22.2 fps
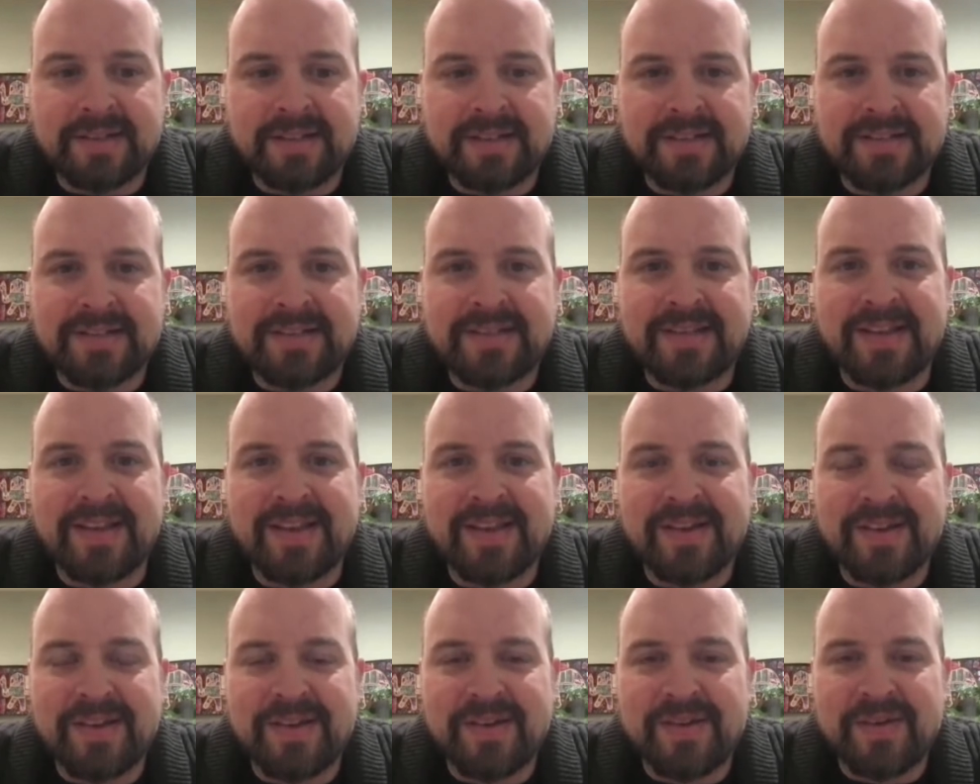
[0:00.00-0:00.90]

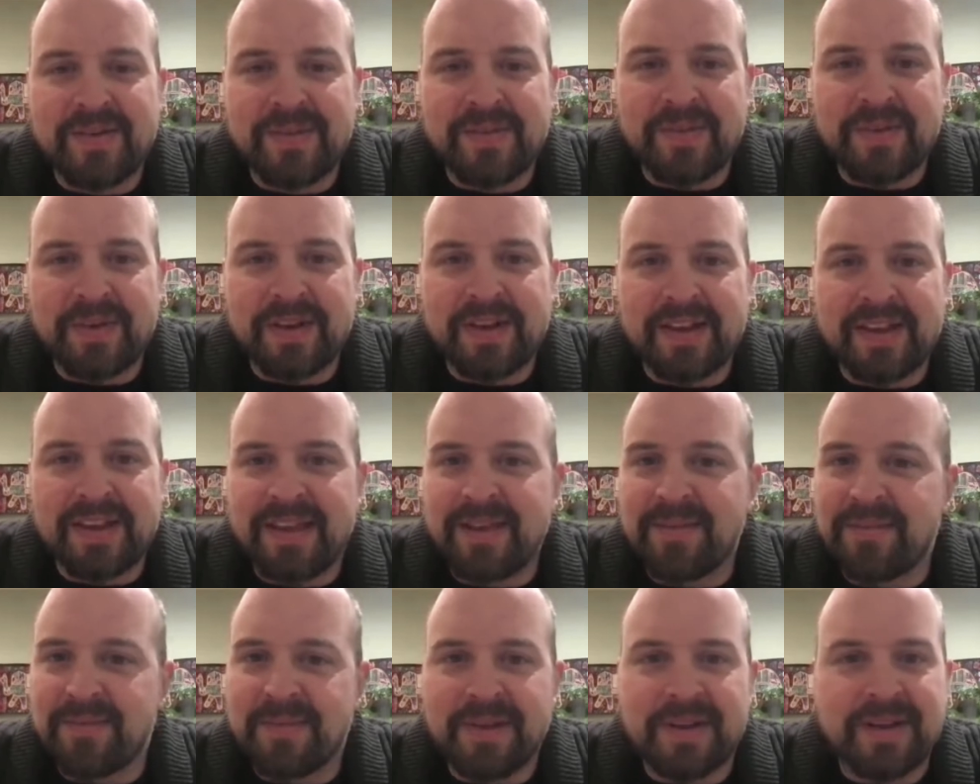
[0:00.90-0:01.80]
We're gonna
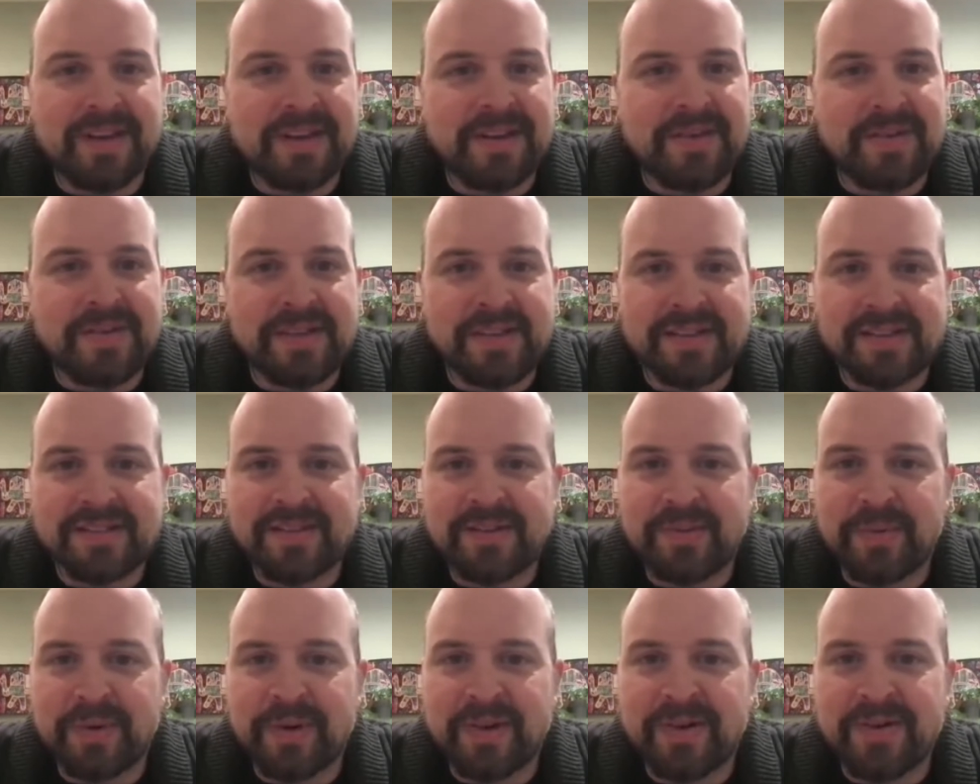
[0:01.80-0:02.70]
do these
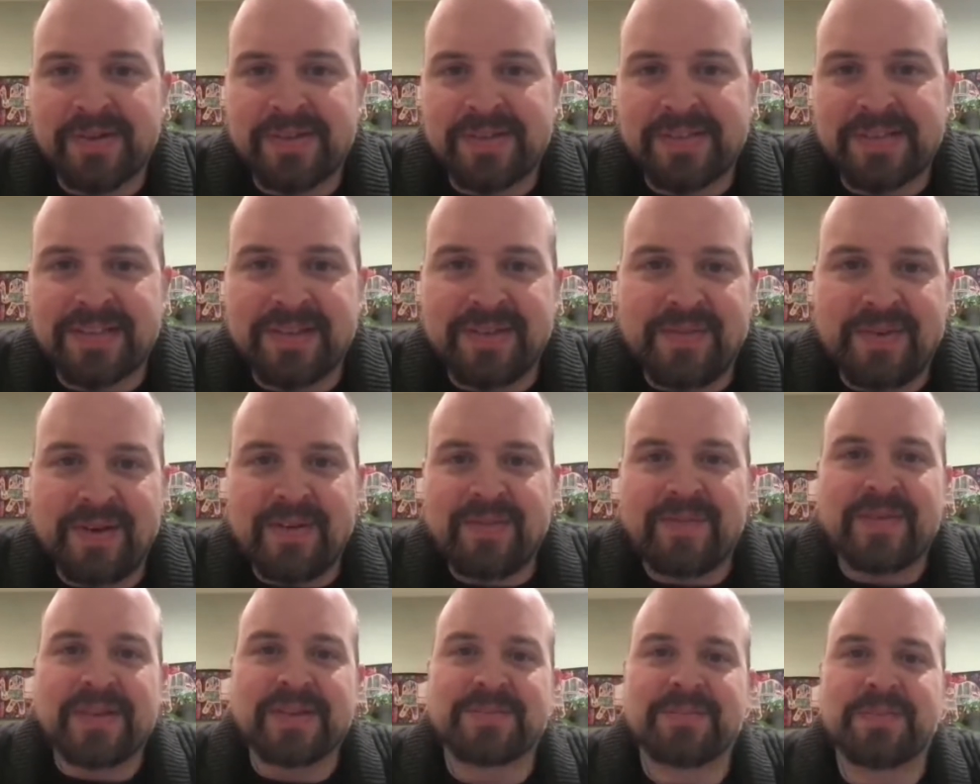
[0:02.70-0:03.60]

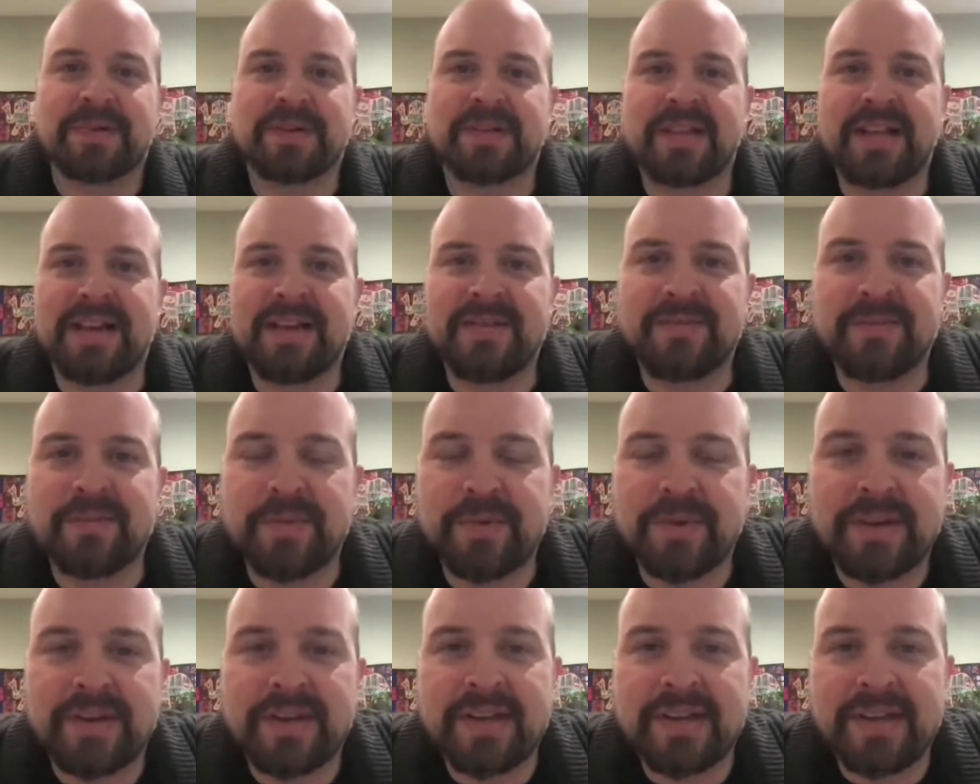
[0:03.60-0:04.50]
365 Facebook Lives.
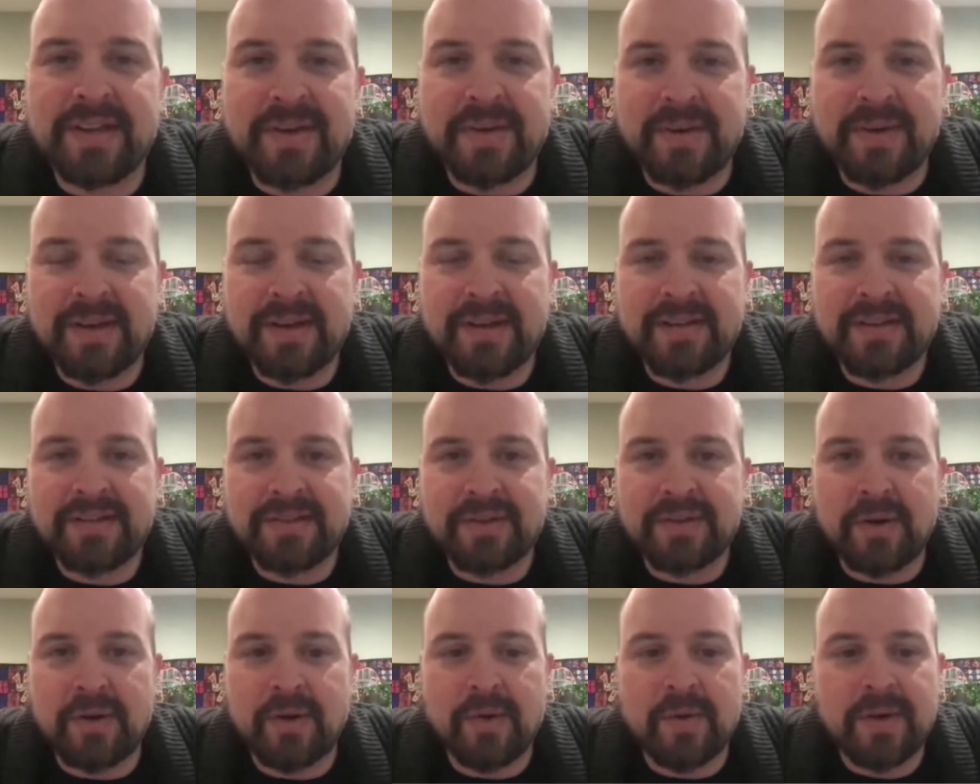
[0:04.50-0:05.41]
We're gonna do it.
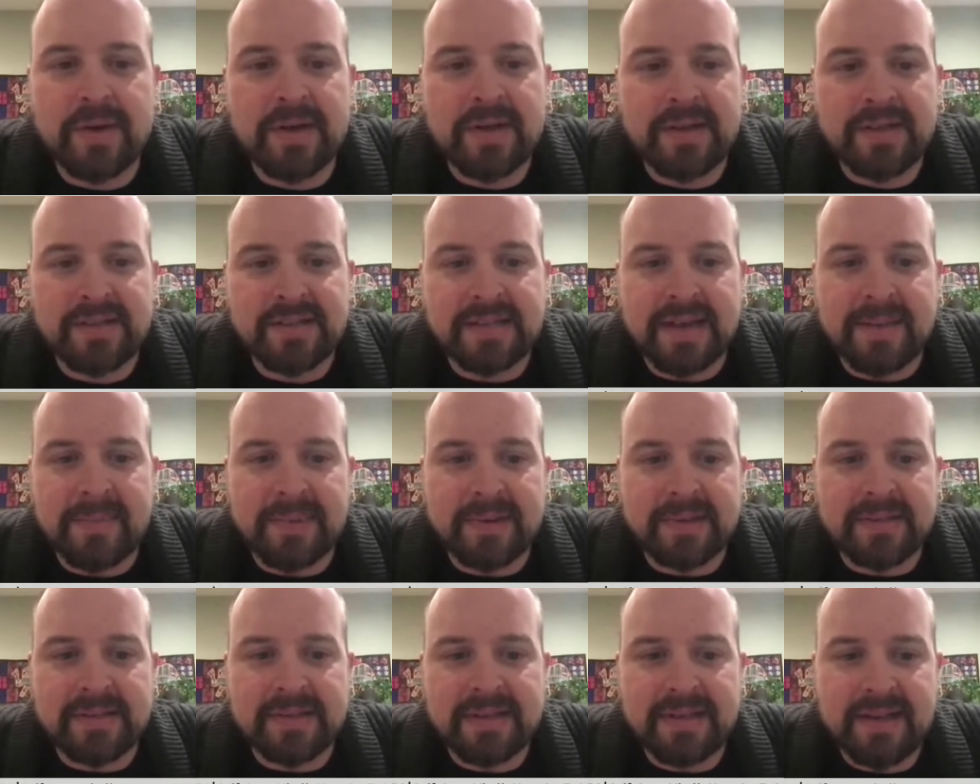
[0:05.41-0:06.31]
So,
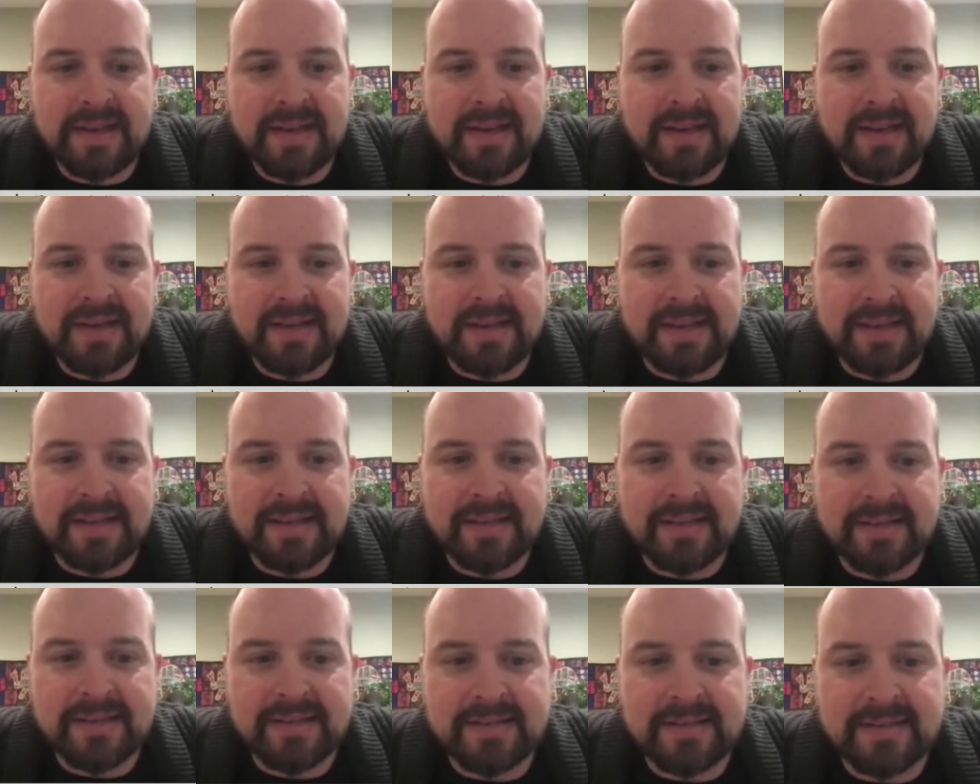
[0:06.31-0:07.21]
topic tonight
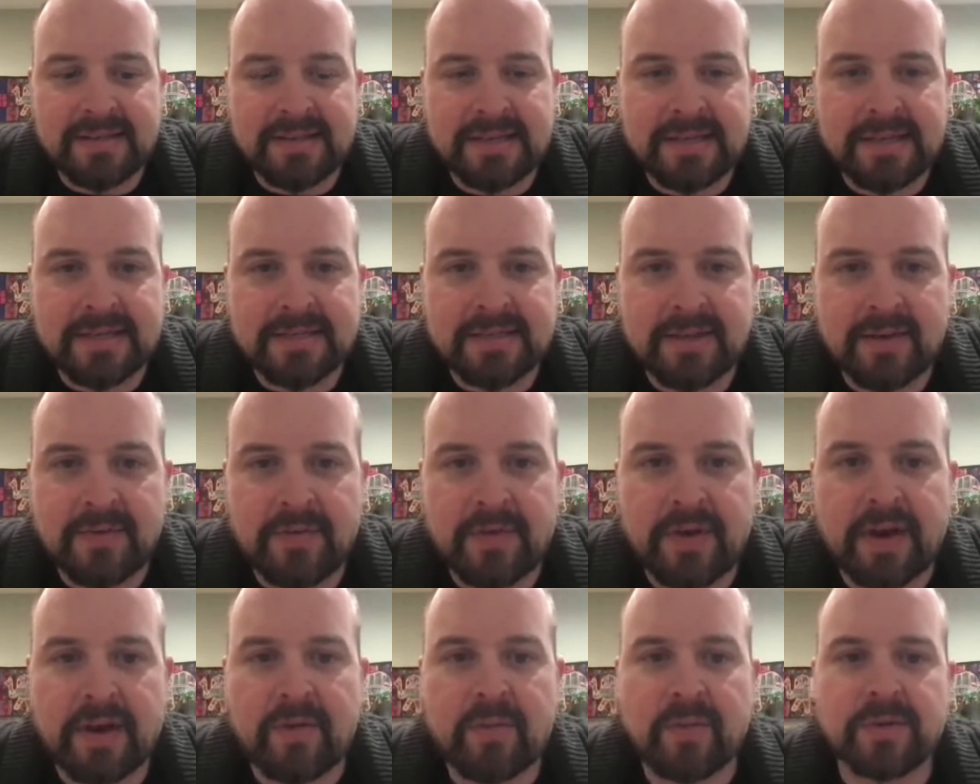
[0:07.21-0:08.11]
is
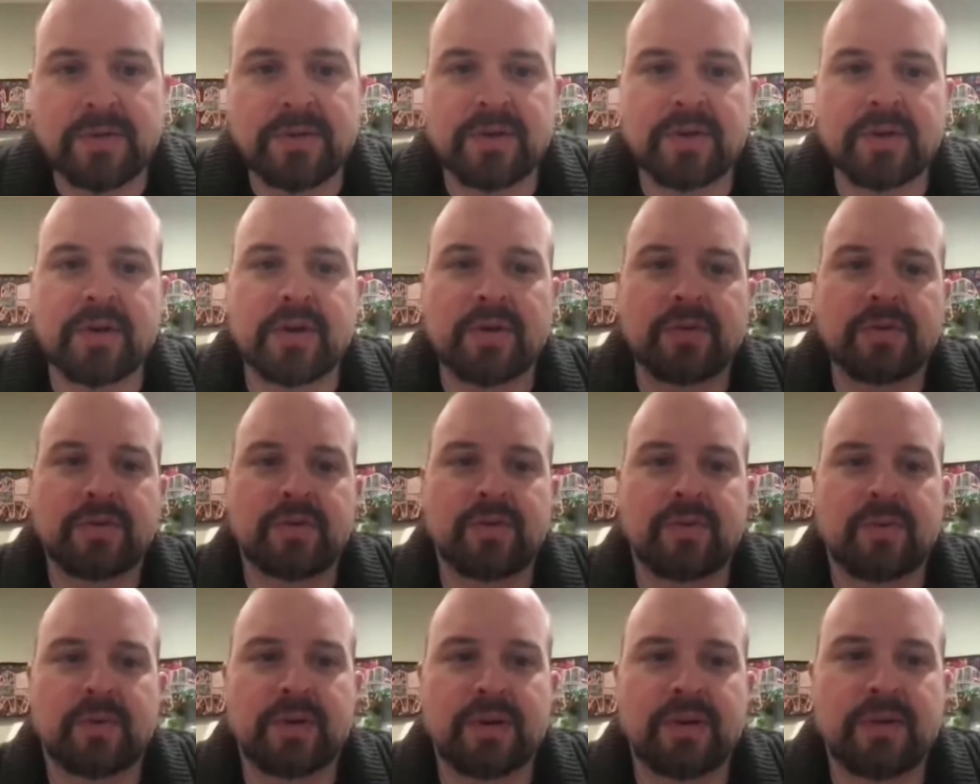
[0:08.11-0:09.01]
self-care. What's your
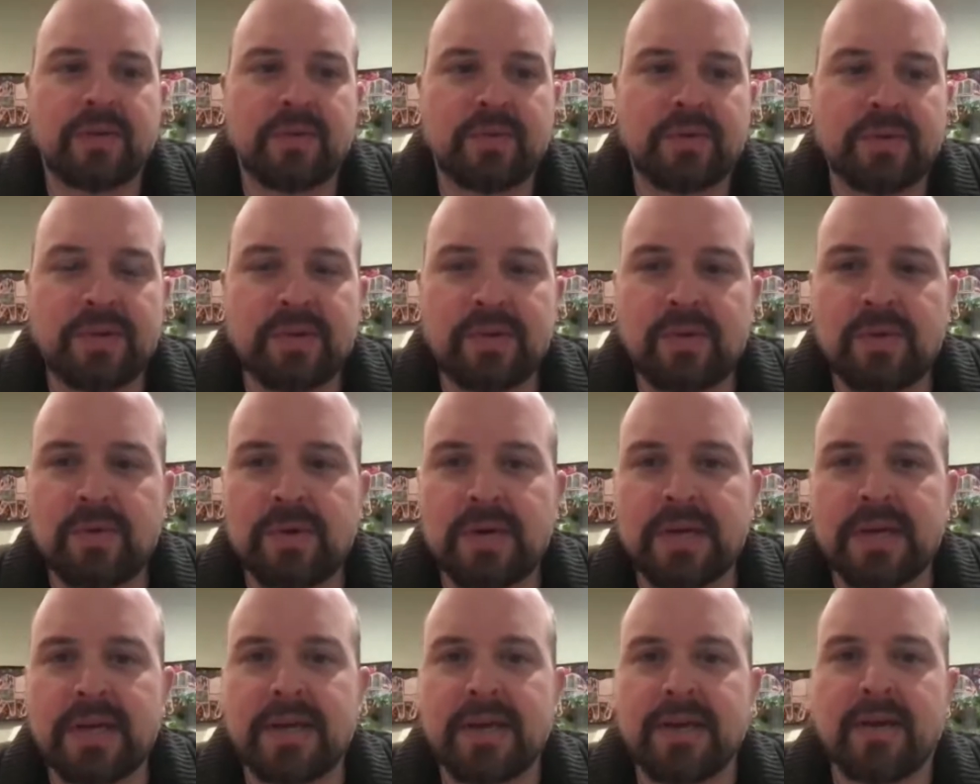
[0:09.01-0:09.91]
go-to? What do you do?